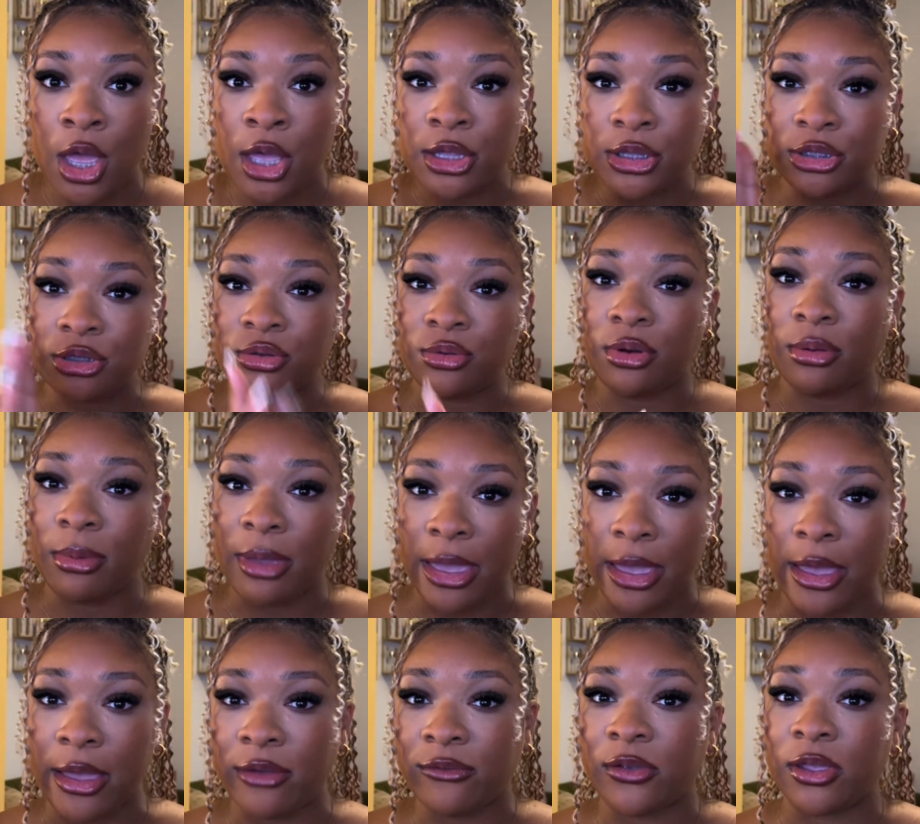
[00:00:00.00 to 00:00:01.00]
do the
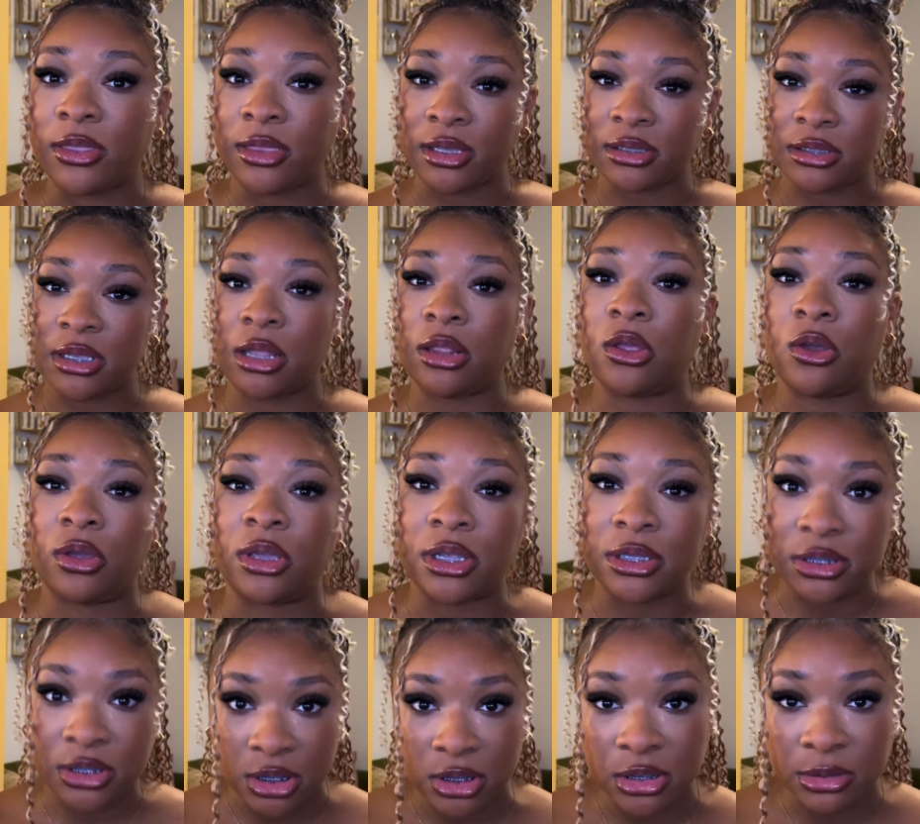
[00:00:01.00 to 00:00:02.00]
math, and that's how long it
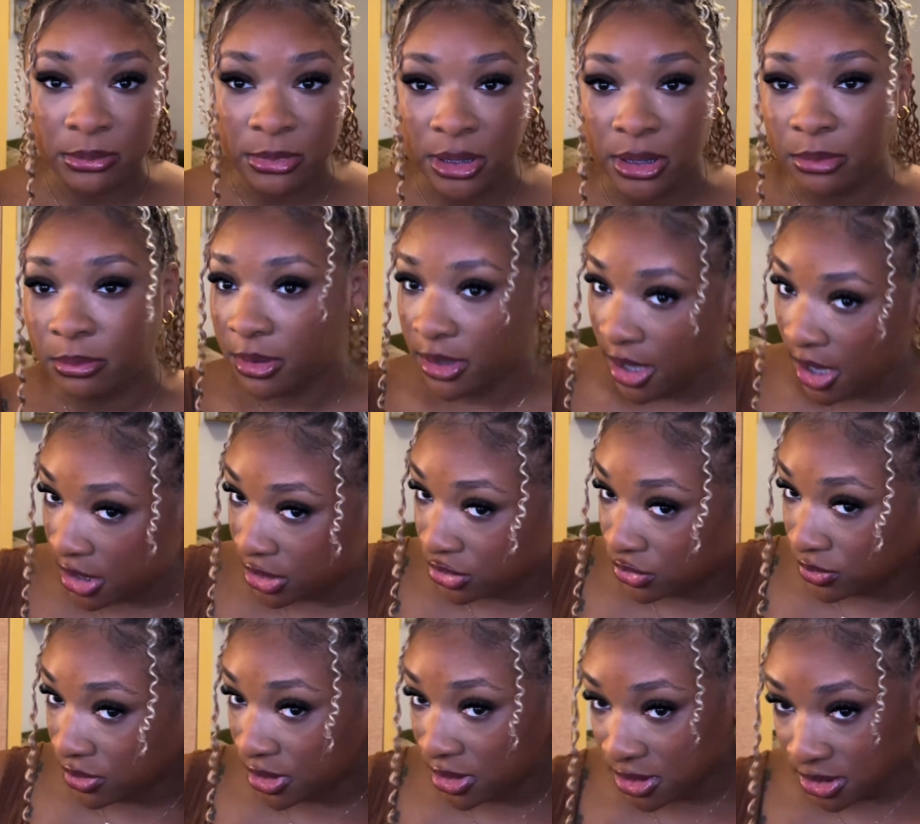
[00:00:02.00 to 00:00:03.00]
took me. But as you
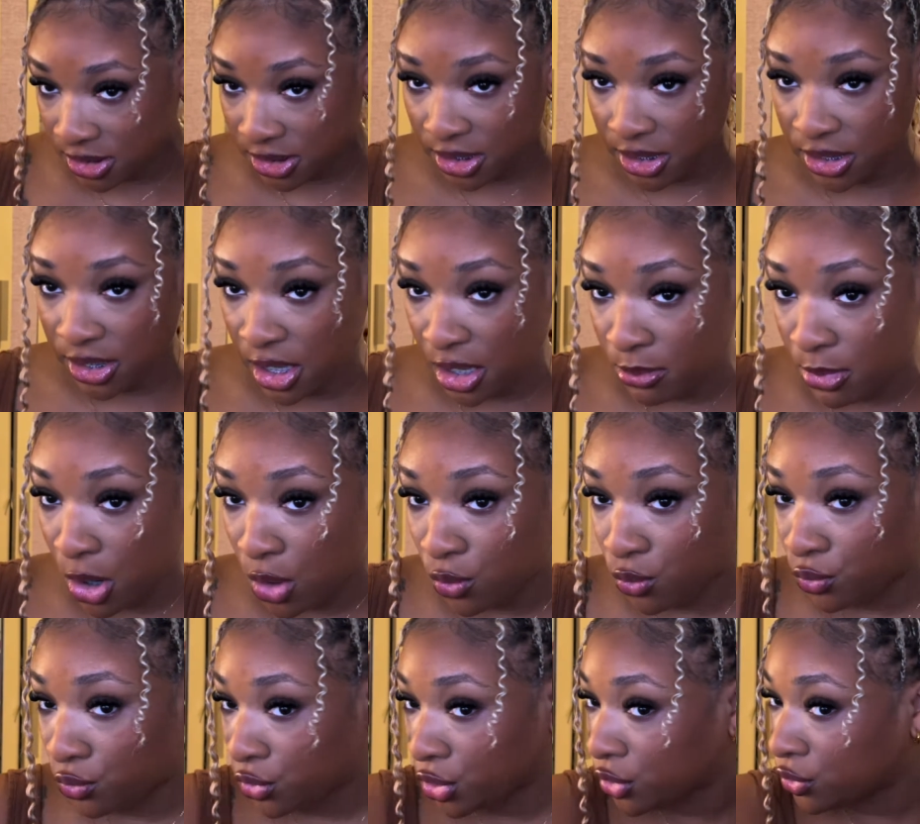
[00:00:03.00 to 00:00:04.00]
can see, it came out
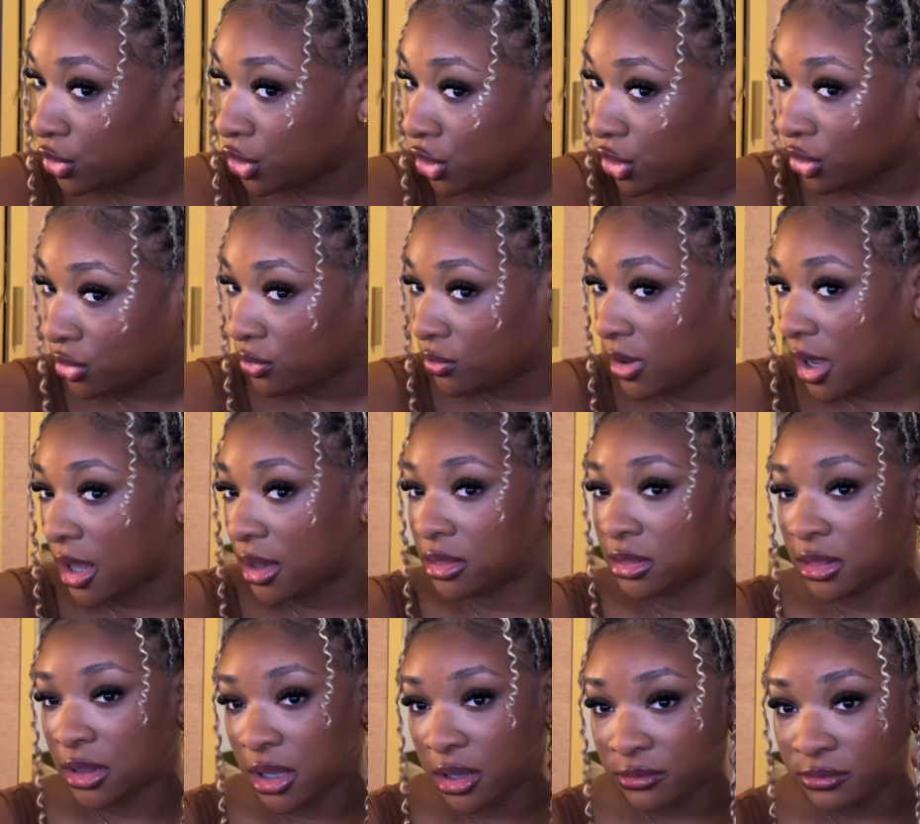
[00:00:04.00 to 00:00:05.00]
real cute. I
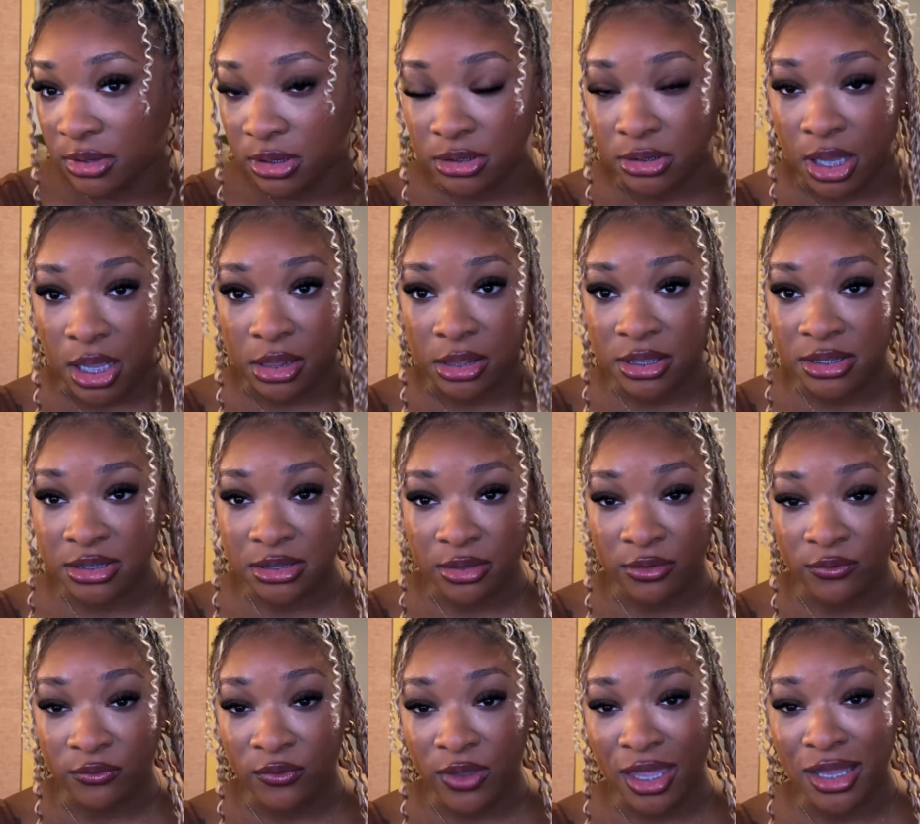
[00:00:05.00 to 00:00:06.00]
love the knotless
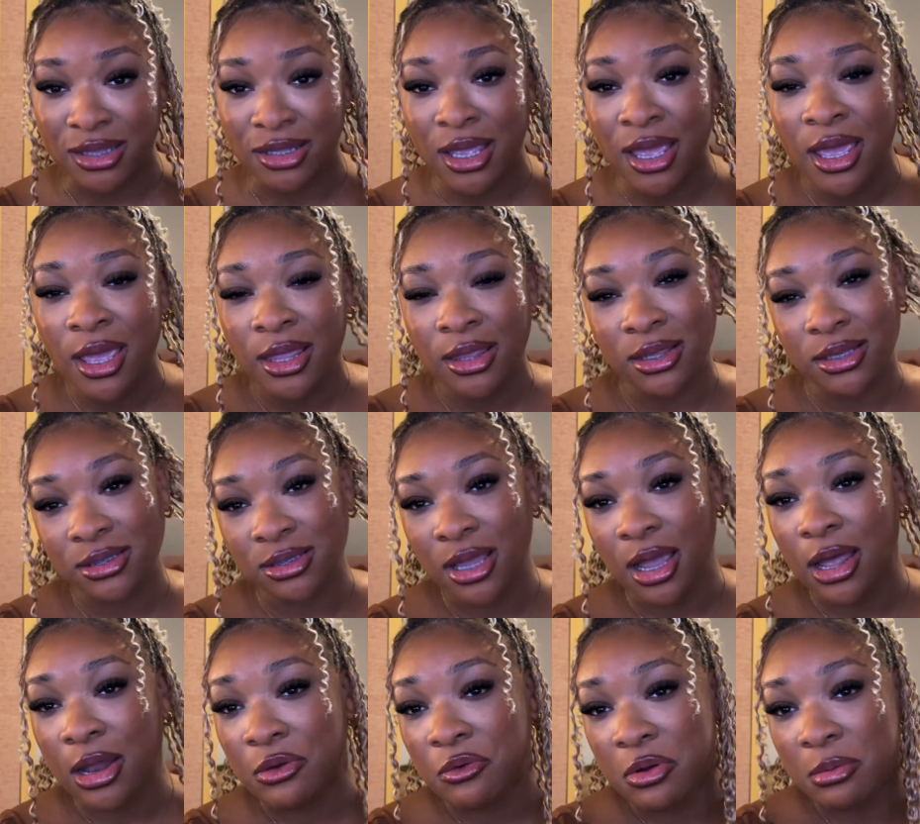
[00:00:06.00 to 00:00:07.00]
effect. This kind
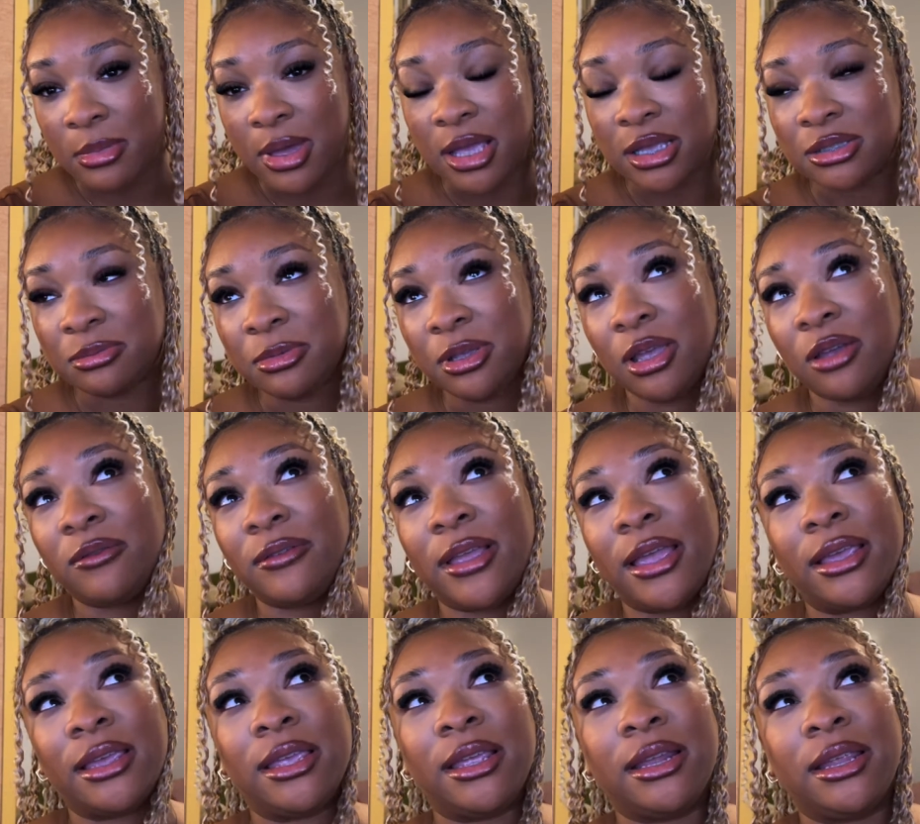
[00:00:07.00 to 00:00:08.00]
of reminds me of like
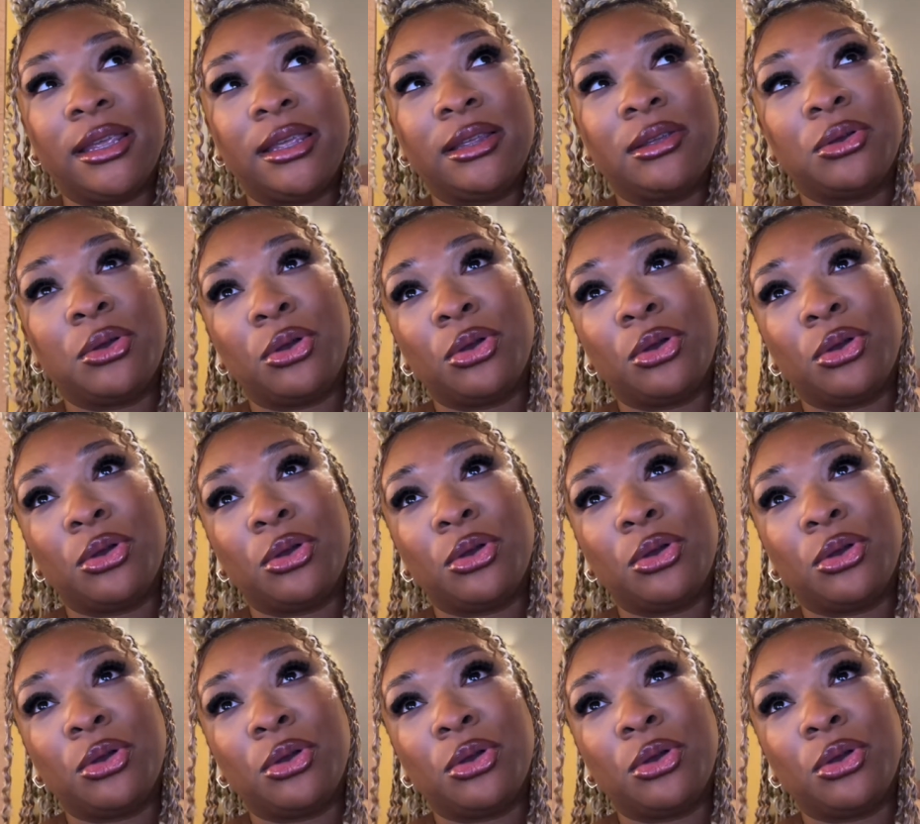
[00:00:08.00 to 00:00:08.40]
getting